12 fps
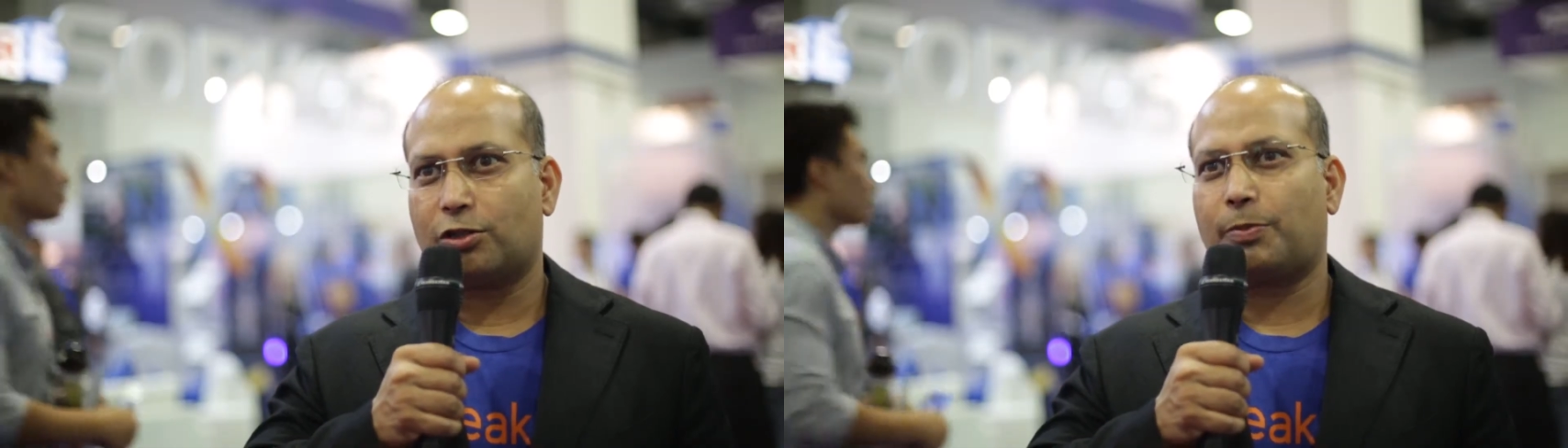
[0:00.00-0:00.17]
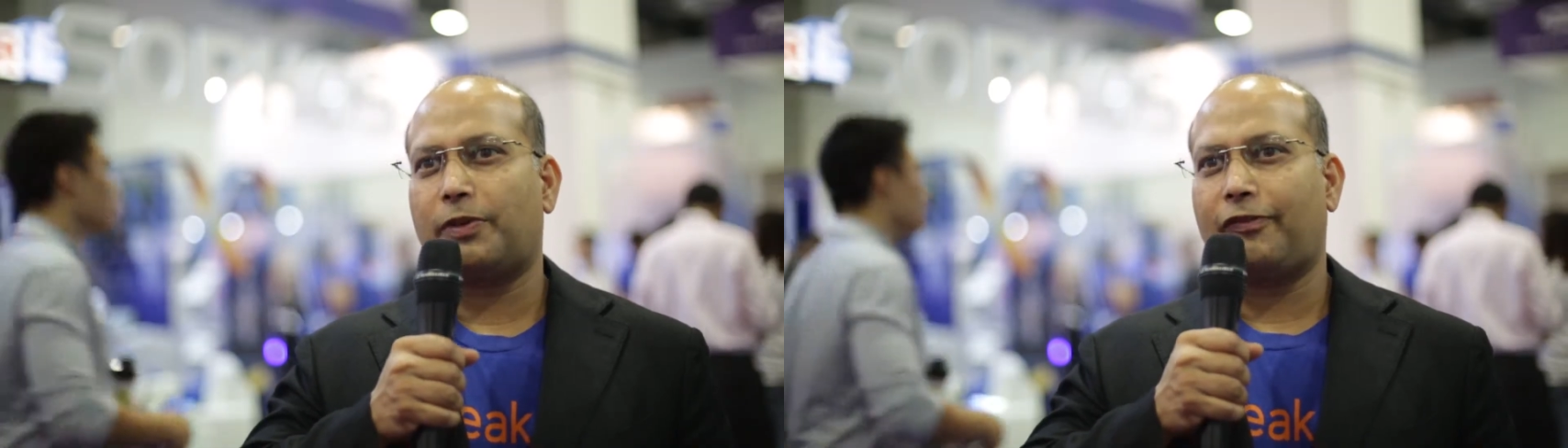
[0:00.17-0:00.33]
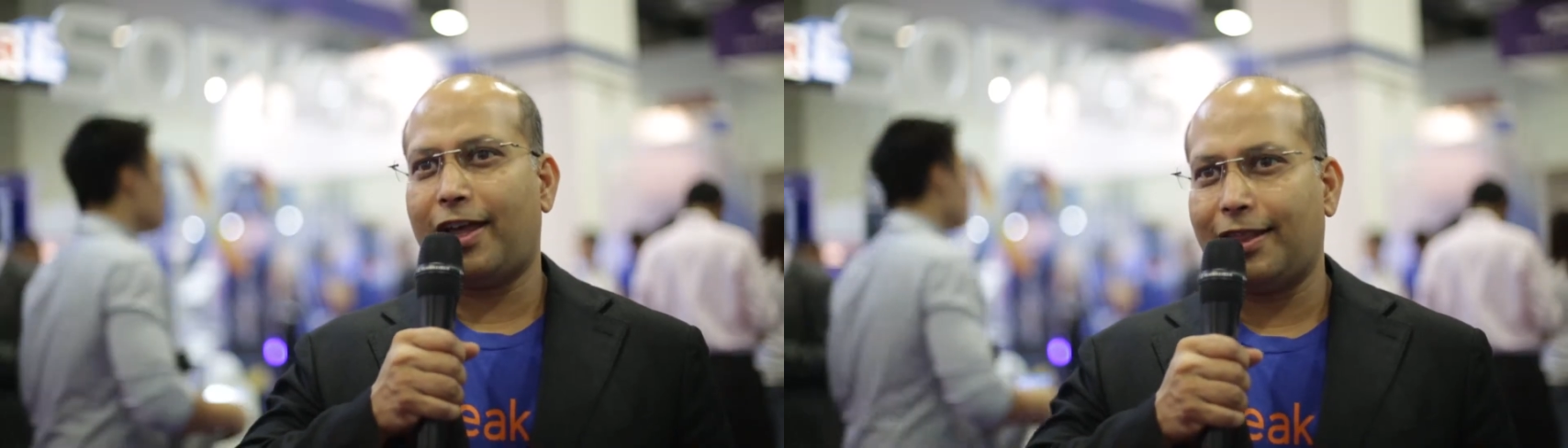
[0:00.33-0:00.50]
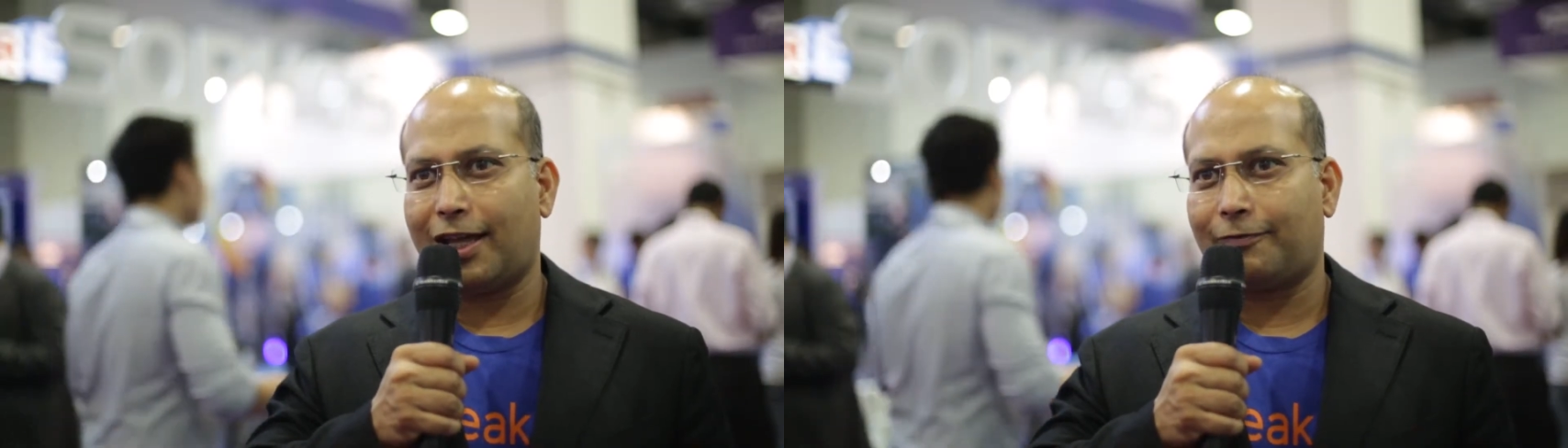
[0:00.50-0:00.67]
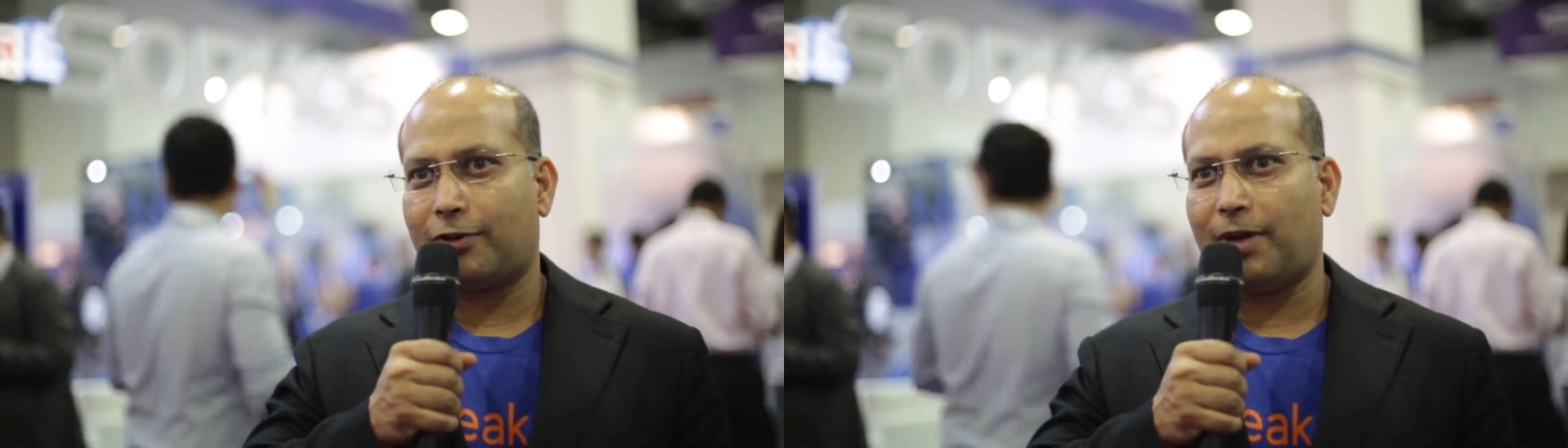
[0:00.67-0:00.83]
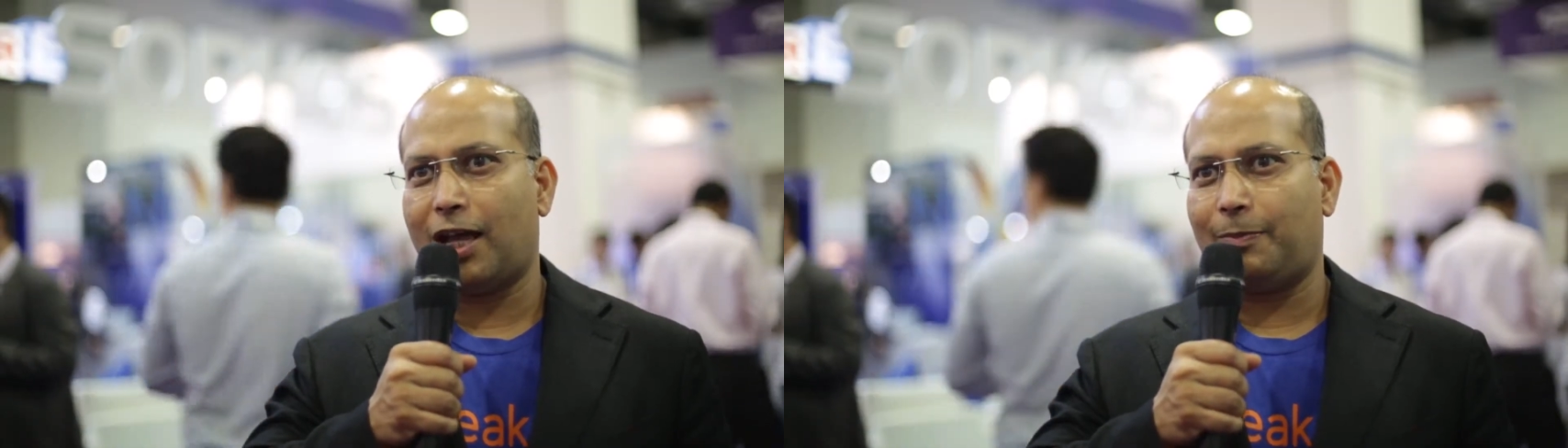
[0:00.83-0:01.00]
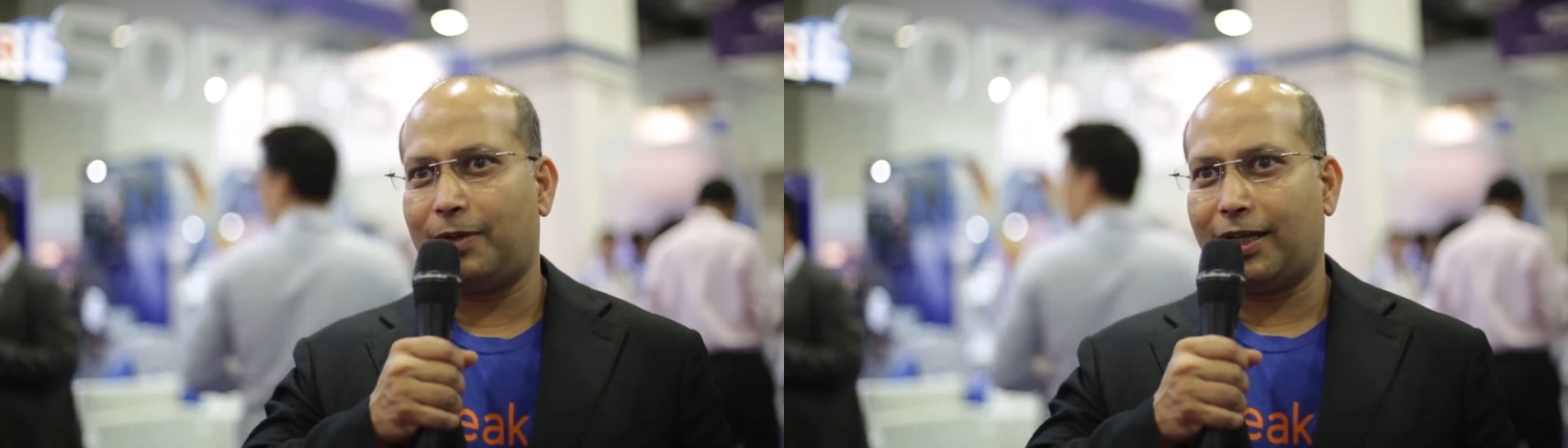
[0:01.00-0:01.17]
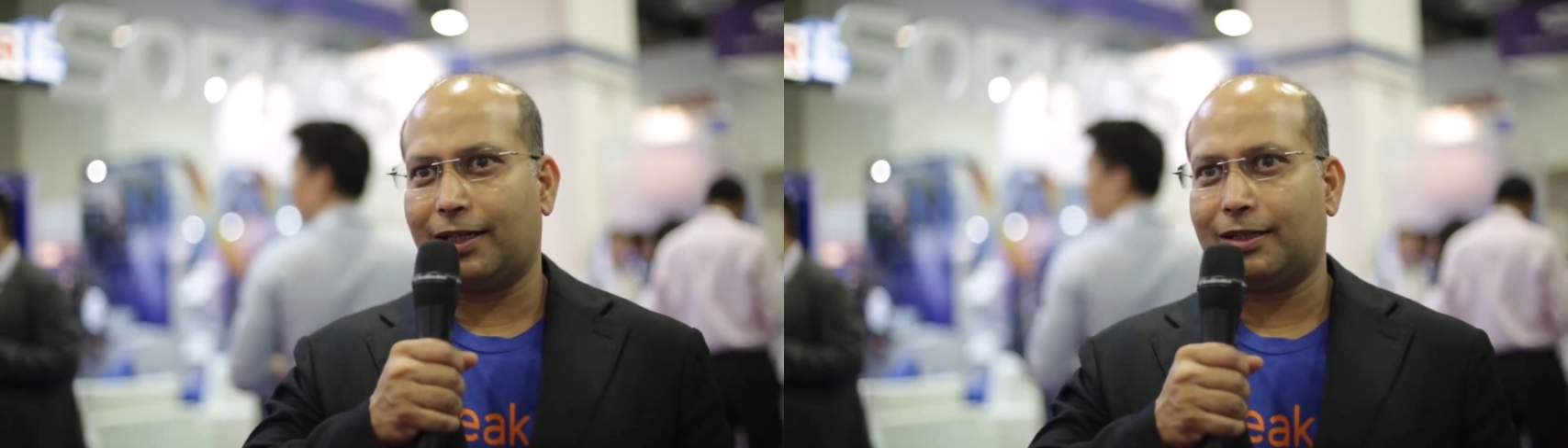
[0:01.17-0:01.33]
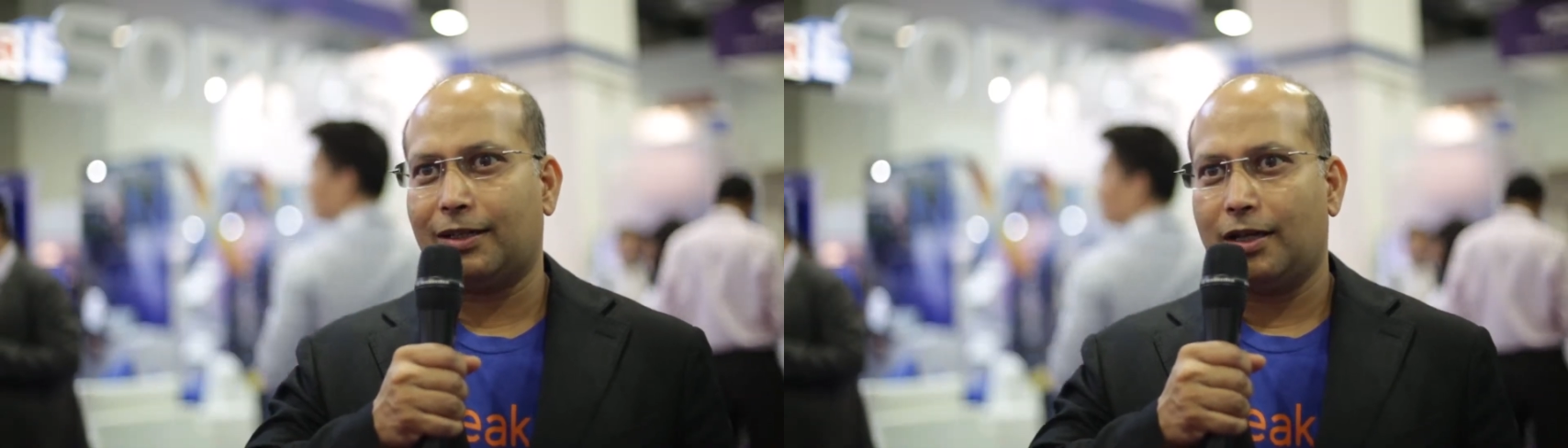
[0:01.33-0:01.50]
to prevent that from
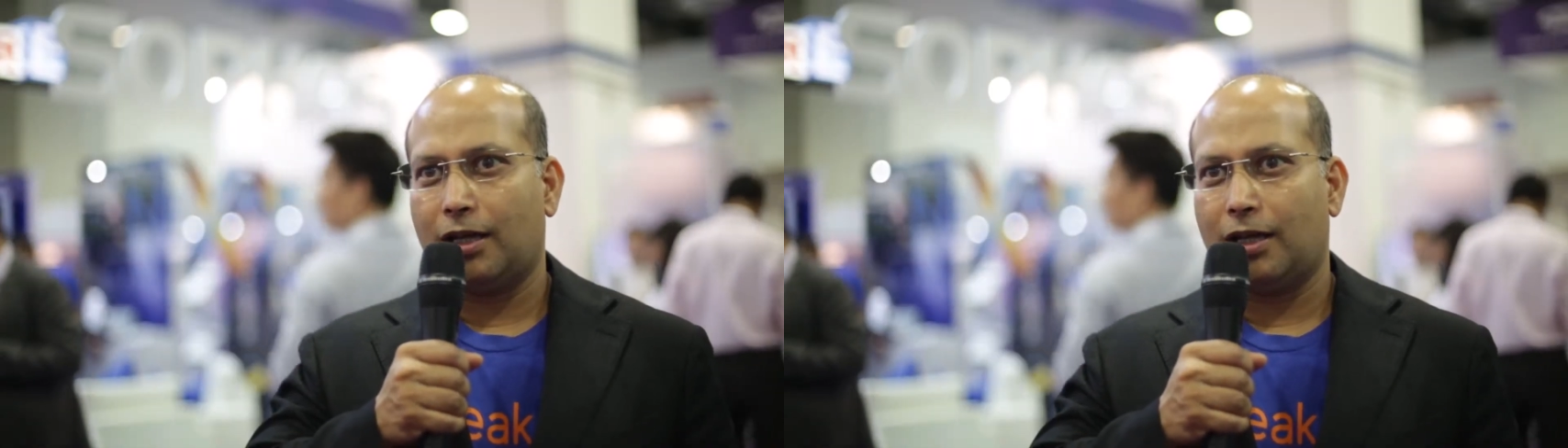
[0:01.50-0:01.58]
happening,